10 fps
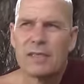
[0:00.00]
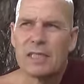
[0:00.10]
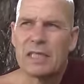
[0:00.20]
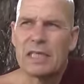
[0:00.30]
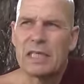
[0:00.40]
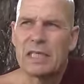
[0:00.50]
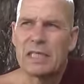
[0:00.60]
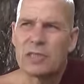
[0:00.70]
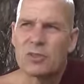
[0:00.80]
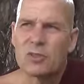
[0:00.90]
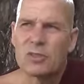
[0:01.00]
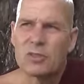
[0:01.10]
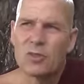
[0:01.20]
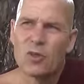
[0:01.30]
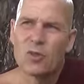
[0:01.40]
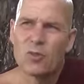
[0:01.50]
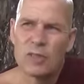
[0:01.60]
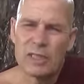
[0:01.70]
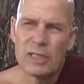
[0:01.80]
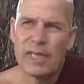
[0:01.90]
Uh, so
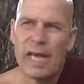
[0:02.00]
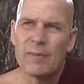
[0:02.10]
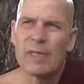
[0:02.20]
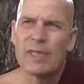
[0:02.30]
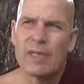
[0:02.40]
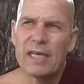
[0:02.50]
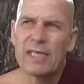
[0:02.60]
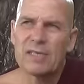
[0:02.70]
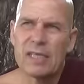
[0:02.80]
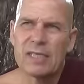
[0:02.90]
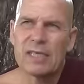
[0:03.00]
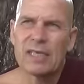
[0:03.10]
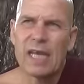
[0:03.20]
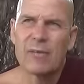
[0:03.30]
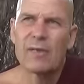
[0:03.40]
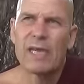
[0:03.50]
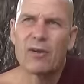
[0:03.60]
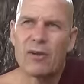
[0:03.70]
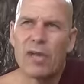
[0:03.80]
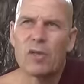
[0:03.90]
the karmic uh, is that the karmic
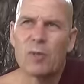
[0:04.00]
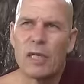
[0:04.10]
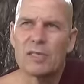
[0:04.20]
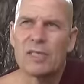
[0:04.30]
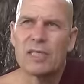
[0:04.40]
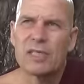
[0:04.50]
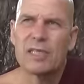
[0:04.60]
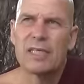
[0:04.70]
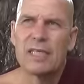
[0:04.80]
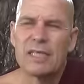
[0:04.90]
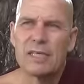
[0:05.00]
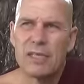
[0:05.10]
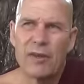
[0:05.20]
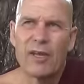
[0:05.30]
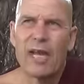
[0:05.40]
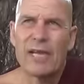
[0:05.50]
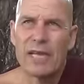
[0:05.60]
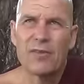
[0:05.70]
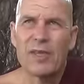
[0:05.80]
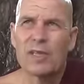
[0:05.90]
accumulation in, in this area, and
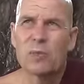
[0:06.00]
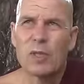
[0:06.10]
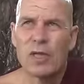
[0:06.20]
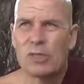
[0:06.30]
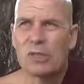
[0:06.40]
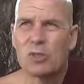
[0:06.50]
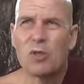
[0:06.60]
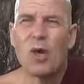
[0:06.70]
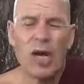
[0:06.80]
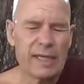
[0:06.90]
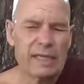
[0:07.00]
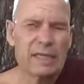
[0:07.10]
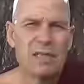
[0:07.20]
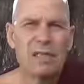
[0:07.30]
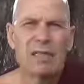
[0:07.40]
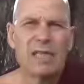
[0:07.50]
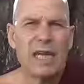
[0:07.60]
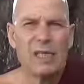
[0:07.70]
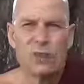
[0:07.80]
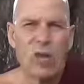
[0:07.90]
I think it's because it's so hot
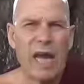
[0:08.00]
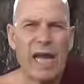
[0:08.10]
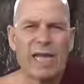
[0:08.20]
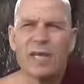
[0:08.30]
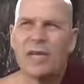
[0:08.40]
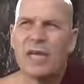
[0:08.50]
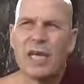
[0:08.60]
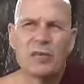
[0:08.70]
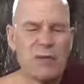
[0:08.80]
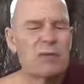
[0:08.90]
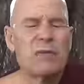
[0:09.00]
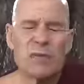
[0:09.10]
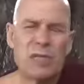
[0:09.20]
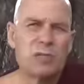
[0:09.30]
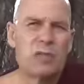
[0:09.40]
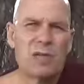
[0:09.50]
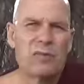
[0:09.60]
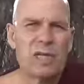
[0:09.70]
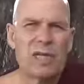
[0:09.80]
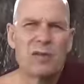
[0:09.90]
and dry, and it's very difficult to live
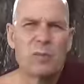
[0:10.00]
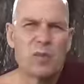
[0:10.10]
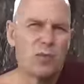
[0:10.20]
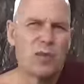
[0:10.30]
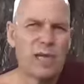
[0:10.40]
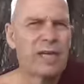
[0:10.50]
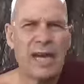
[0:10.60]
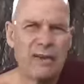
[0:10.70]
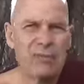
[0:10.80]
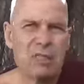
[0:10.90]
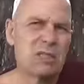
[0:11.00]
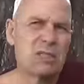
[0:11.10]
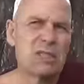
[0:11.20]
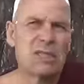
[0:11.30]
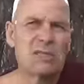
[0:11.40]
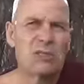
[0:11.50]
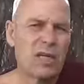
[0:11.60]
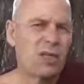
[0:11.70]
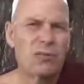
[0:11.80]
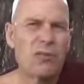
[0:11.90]
there because you cannot harvest anything, you
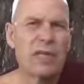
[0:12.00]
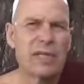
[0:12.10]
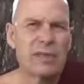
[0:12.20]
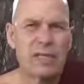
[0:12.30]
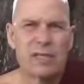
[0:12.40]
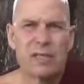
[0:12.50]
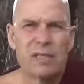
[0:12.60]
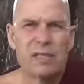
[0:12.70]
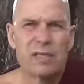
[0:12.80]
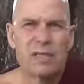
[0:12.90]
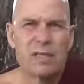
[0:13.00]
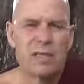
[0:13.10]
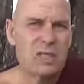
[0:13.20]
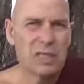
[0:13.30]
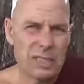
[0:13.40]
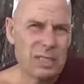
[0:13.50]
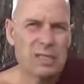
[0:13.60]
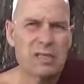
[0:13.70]
cannot grow anything. It's a desert.